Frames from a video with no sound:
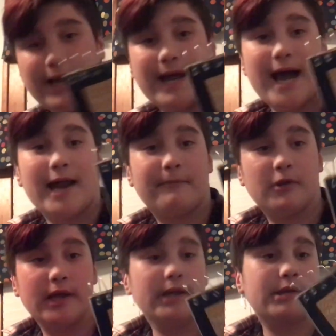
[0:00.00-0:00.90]
got out of
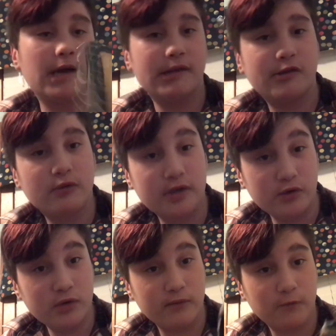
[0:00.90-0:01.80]
place, as
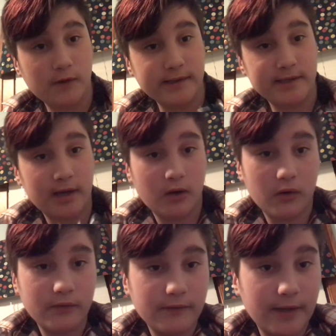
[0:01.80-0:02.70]
you can really
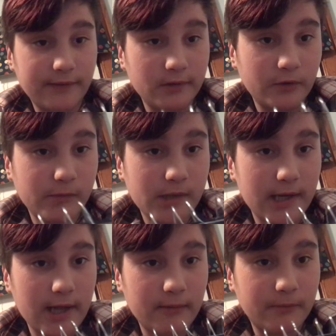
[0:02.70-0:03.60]
tell that the loops
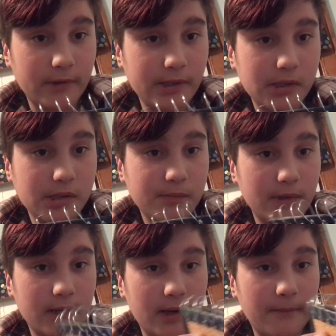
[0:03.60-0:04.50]
got out of place. But